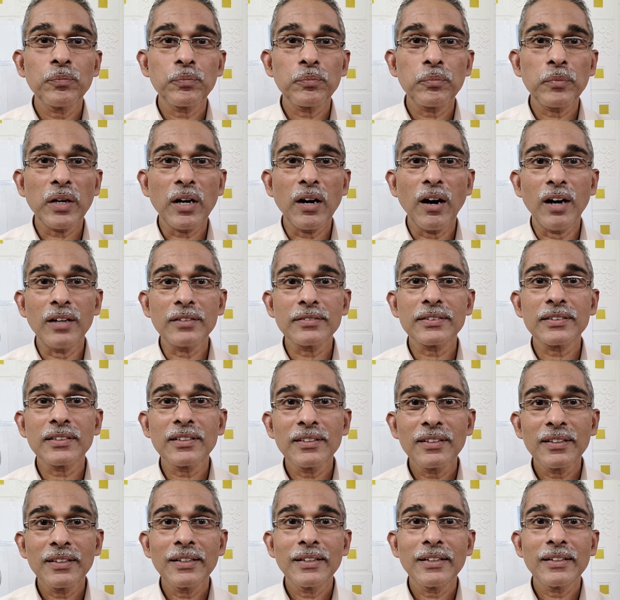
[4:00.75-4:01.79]
because
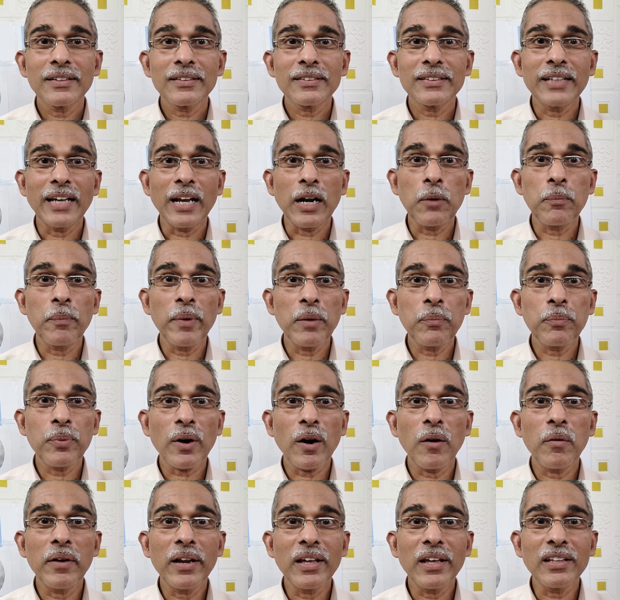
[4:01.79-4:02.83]
that will be
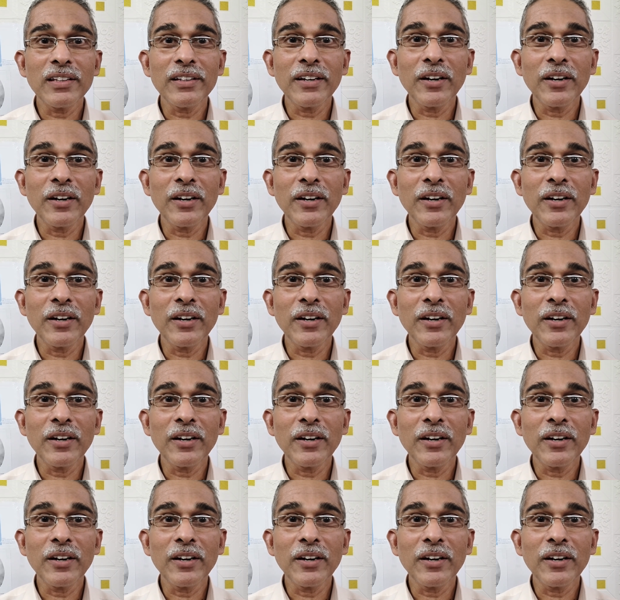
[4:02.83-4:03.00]
probably the